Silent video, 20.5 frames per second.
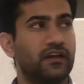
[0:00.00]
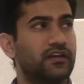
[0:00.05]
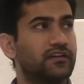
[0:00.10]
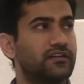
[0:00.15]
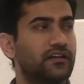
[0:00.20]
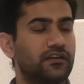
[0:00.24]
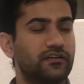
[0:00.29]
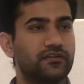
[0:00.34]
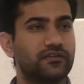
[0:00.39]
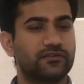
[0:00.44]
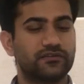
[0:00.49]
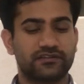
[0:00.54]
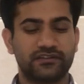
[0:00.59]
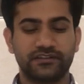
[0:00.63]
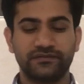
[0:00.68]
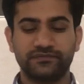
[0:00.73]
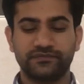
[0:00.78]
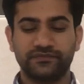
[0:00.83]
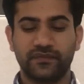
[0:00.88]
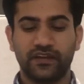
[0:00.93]
Thank you,
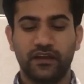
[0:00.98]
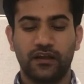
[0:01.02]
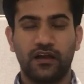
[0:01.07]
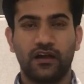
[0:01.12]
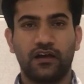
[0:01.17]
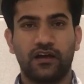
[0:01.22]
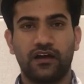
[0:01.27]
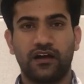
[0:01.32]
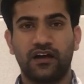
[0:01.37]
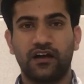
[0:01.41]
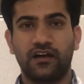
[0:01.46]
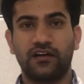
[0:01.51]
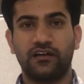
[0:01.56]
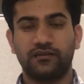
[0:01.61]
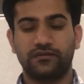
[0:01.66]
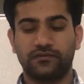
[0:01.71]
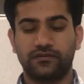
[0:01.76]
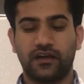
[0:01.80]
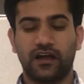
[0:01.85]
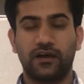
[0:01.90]
Roshan.
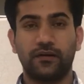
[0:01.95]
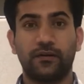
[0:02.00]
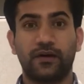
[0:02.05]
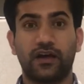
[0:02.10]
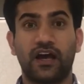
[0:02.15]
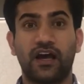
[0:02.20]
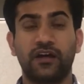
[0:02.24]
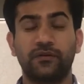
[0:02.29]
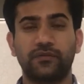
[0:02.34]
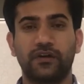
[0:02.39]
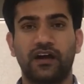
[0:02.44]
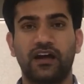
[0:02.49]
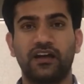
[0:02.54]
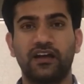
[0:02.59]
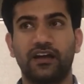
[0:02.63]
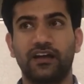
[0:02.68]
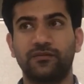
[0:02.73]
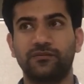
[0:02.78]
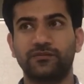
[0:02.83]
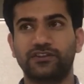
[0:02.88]
I
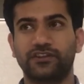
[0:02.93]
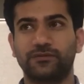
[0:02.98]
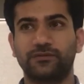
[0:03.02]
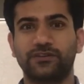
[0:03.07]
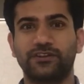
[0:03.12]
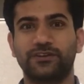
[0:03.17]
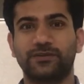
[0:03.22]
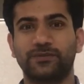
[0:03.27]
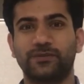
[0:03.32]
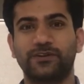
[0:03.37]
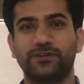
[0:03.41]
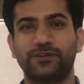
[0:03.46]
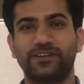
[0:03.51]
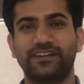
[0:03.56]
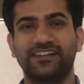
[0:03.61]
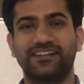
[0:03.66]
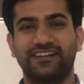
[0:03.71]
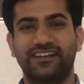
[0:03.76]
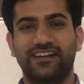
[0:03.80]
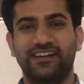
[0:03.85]
am Samundra Paudel,
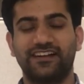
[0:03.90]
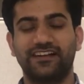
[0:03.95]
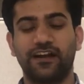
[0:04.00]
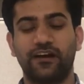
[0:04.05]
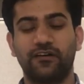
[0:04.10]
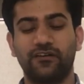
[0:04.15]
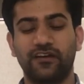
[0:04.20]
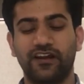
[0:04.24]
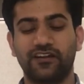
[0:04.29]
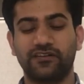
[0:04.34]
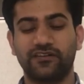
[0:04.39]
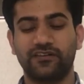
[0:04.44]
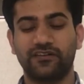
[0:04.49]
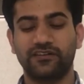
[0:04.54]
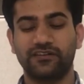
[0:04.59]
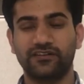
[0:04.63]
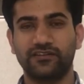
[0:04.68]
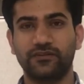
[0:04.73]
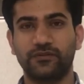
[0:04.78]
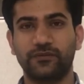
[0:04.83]
and I would like to
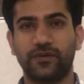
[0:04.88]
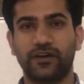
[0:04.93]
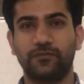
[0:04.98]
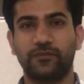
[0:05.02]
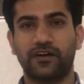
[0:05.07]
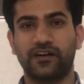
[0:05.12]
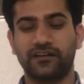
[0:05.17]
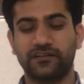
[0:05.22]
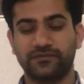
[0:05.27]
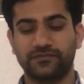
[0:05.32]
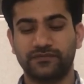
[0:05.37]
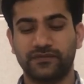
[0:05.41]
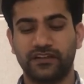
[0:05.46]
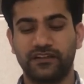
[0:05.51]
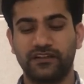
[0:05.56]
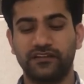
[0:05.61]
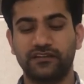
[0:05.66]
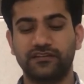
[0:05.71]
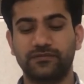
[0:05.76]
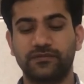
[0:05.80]
continue my part
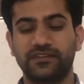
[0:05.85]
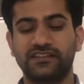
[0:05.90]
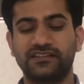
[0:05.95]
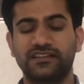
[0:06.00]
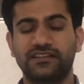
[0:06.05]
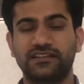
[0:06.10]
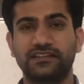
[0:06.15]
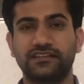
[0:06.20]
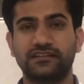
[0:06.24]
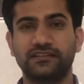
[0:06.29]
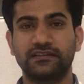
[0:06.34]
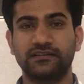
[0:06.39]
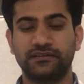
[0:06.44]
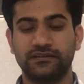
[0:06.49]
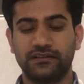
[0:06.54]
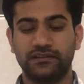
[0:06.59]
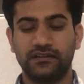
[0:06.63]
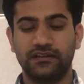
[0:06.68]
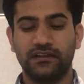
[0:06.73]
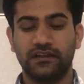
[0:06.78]
in this presentation.
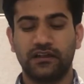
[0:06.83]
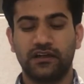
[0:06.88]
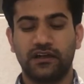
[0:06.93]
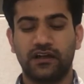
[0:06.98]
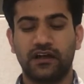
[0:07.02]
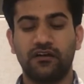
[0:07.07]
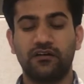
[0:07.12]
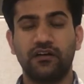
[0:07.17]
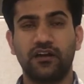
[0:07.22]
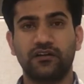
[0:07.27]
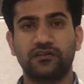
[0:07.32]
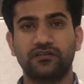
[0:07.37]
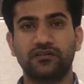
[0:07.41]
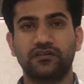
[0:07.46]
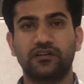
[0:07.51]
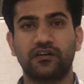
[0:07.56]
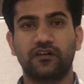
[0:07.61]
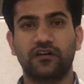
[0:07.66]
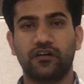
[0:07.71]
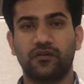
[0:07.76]
I would like to
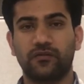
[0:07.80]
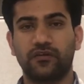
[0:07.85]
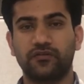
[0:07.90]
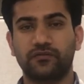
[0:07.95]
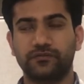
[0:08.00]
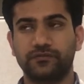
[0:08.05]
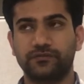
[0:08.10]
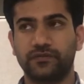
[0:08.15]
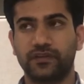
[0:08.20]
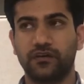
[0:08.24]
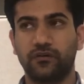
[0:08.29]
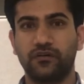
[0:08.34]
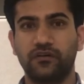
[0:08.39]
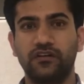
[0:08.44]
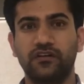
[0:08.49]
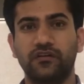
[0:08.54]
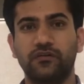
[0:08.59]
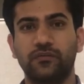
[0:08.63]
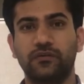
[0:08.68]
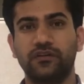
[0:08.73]
talk about
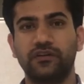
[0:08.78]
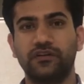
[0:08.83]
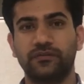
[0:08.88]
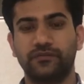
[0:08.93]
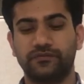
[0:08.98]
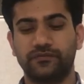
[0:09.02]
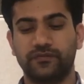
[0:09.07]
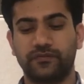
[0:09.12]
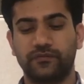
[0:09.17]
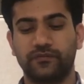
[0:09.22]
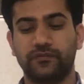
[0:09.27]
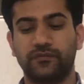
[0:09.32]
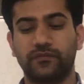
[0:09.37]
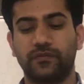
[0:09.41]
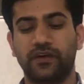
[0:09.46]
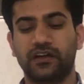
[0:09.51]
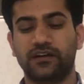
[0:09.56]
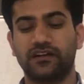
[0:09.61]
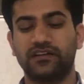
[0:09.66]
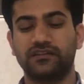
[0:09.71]
oligopoly
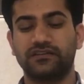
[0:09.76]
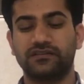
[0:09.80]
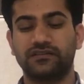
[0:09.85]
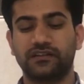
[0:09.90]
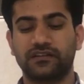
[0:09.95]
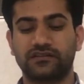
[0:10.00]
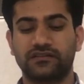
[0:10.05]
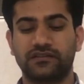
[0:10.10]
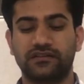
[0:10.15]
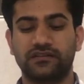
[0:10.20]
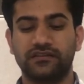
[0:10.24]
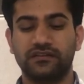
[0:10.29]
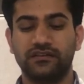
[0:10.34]
market structure.